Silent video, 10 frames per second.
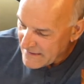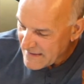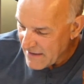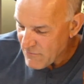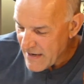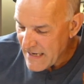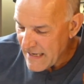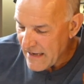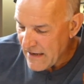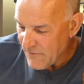they
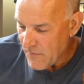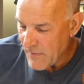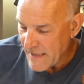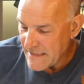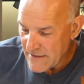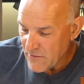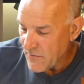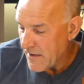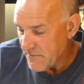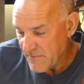really are for painting,
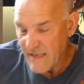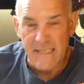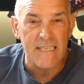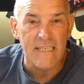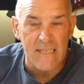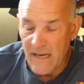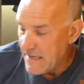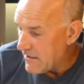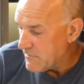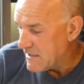although it's
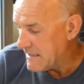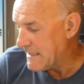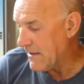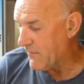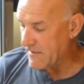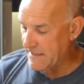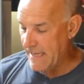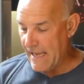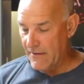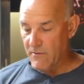entirely up to yourself, isn't
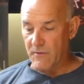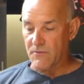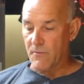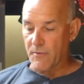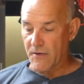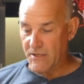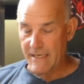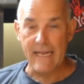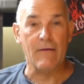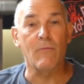it, how you want to approach
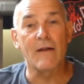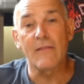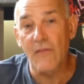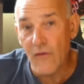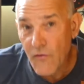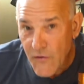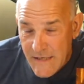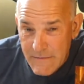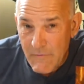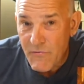it. Now, one of the other
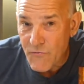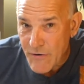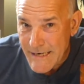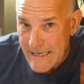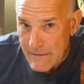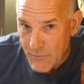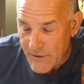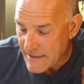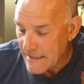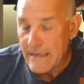things with 3D
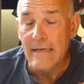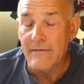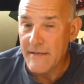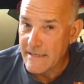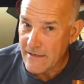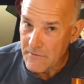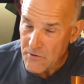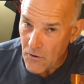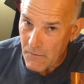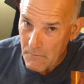printing, these are
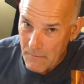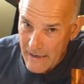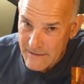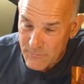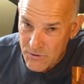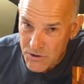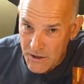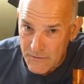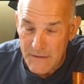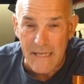not mass
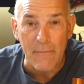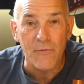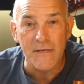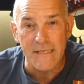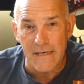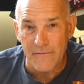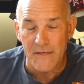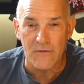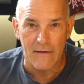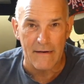produced, they're printed
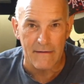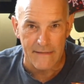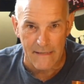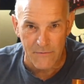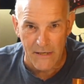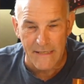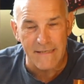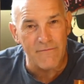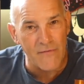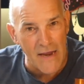individually and are subject
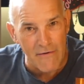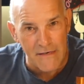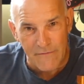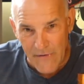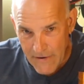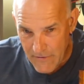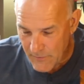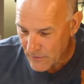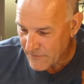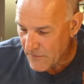to various
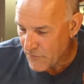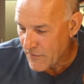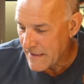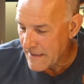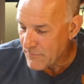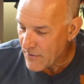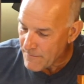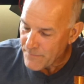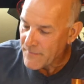variables for 3D print.